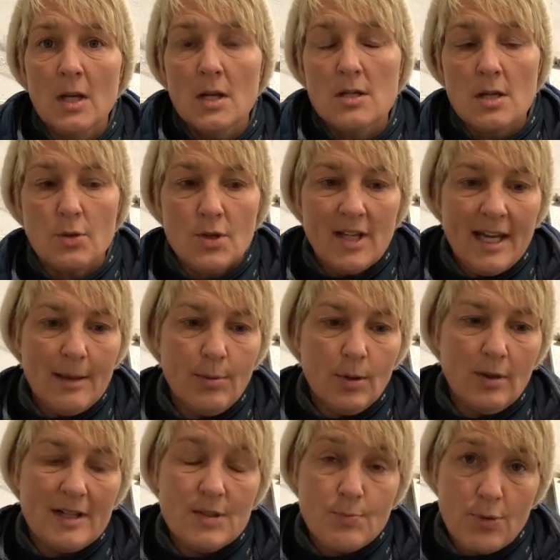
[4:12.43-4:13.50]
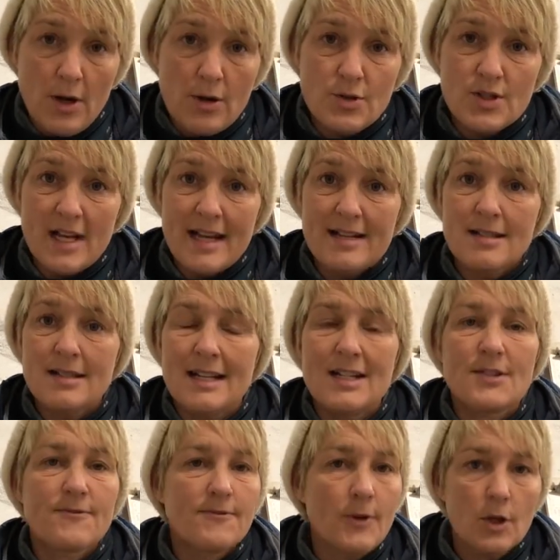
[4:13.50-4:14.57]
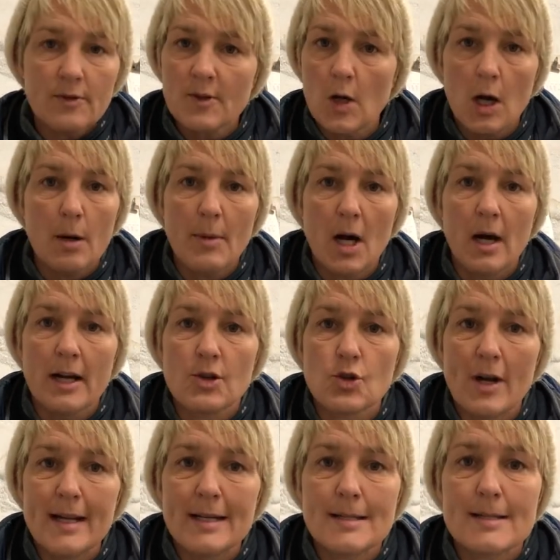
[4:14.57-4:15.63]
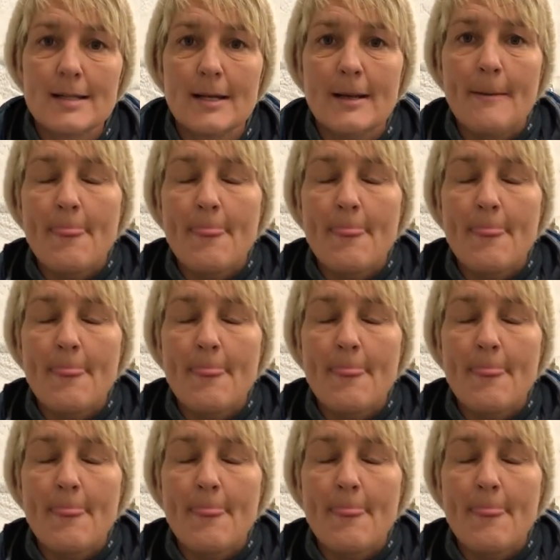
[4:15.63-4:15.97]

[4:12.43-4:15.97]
So kibble is processed, it's full of carbohydrates.